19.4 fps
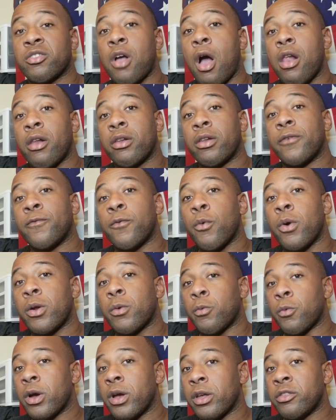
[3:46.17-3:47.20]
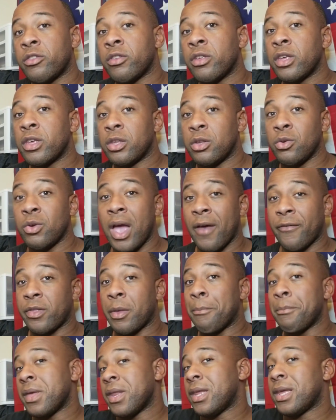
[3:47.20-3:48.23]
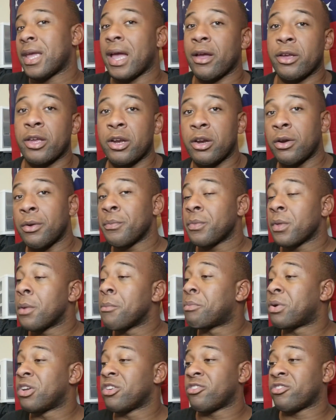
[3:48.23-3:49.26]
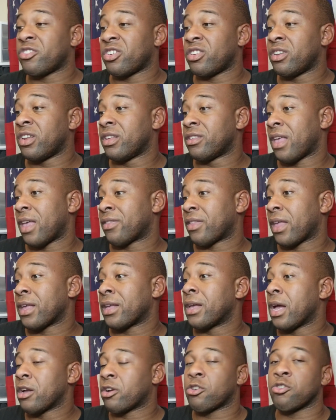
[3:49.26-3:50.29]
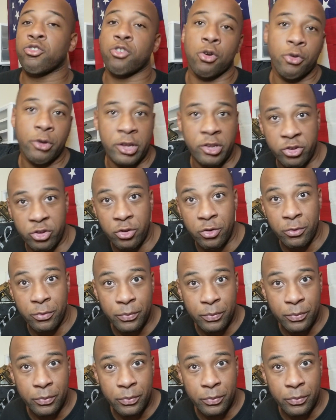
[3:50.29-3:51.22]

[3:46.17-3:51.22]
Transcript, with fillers: of just calling it for what it was, you have the media out here pushing this as a gun control issue.